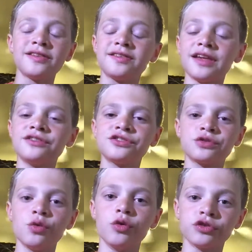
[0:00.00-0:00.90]
since
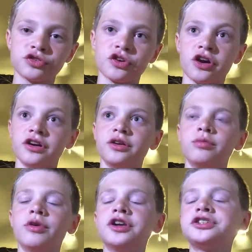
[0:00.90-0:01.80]
school
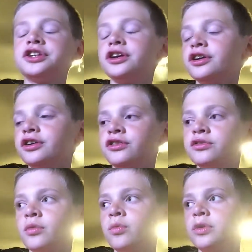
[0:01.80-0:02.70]
started, which
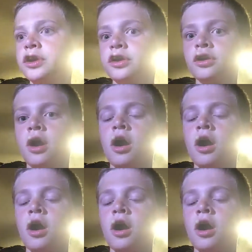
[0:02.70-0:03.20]
is weird.